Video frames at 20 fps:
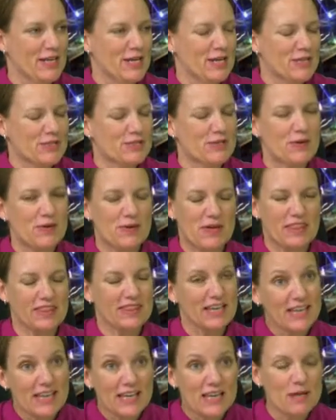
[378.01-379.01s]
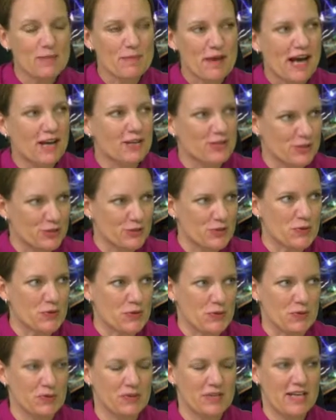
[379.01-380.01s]
So thinking about a
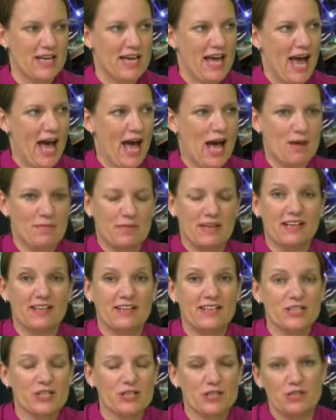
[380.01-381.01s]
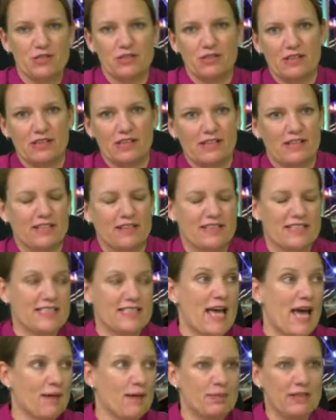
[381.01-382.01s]
school, in addition to the
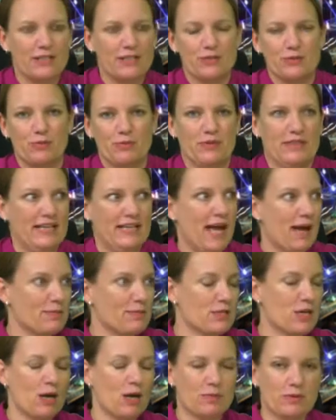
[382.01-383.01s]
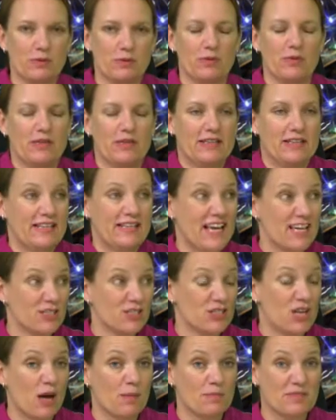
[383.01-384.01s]
tablets or the laptops or the
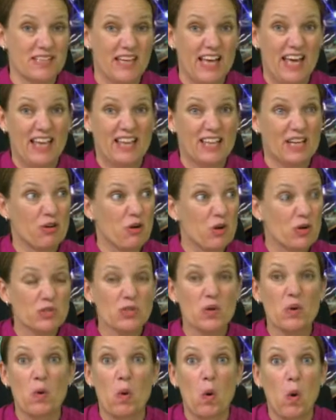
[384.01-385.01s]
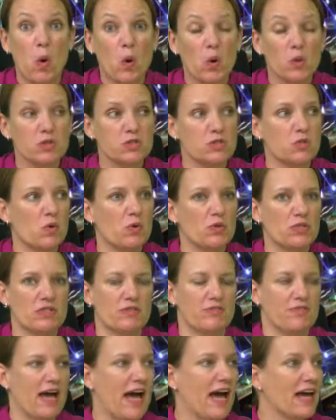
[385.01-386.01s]
desktops, there are also all sorts
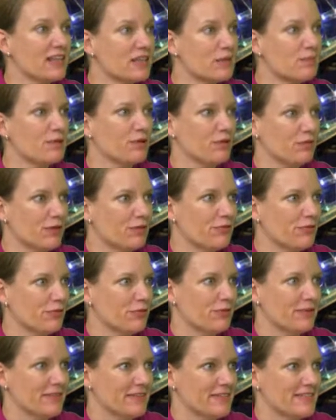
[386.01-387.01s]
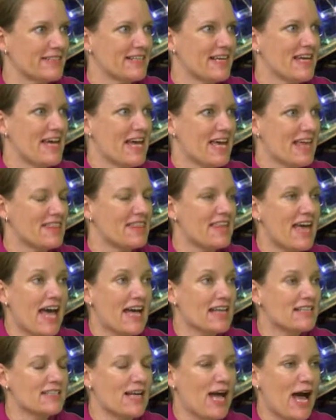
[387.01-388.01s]
of other peripherals
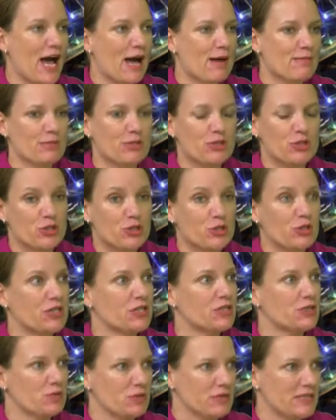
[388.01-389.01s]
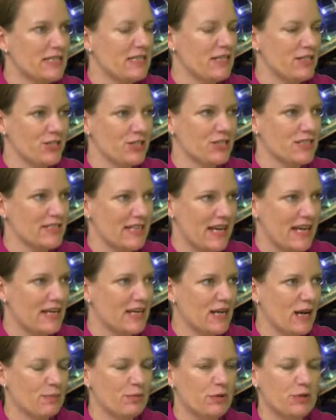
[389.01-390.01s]
that students or teachers
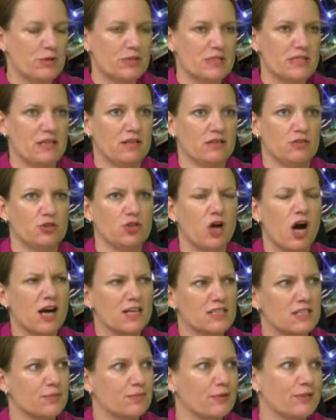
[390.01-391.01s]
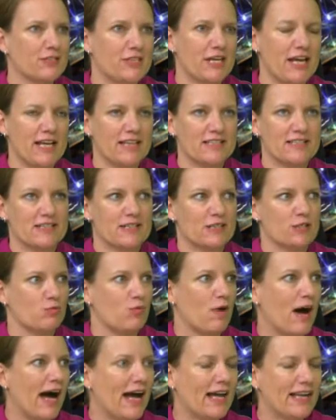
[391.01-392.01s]
end up using. Data projectors,
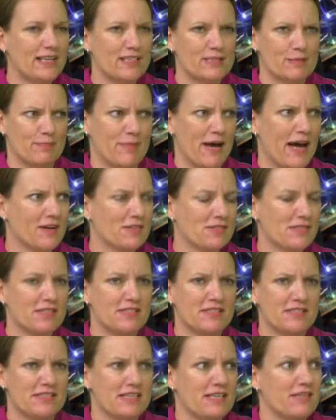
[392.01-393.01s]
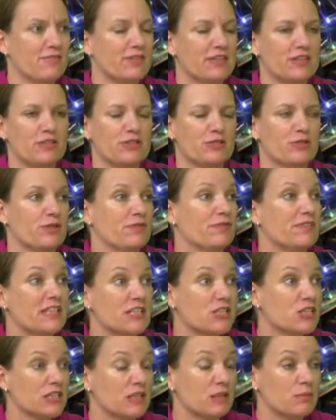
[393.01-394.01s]
wireless mouses, even sort of
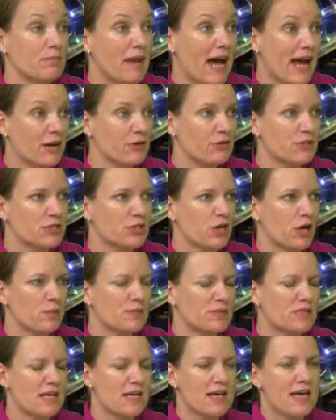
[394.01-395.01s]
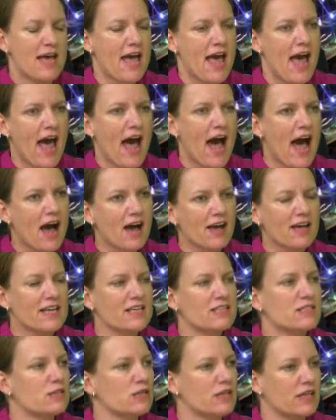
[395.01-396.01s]
digital microscopes. How
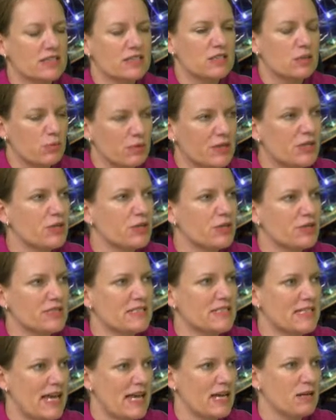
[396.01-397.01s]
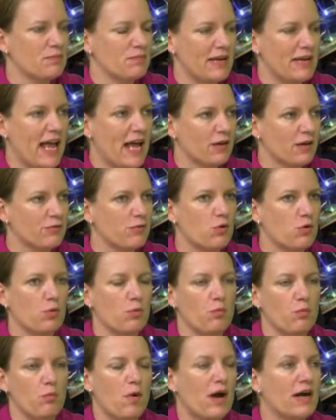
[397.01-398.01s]
is the Windows 10
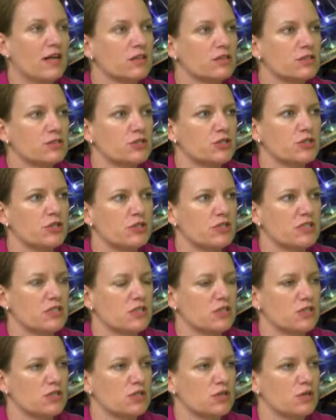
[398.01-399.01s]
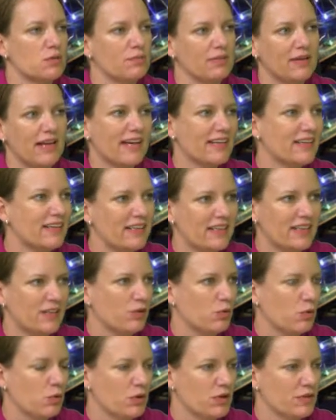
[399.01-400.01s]
platform well suited to plugging in
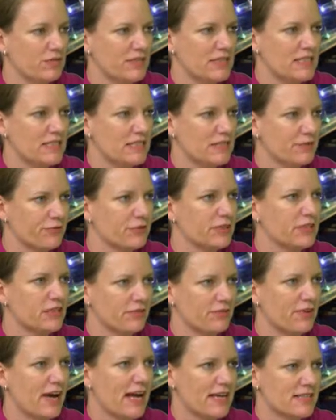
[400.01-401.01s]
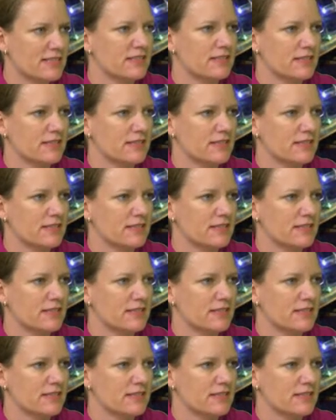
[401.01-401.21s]
all of these different devices?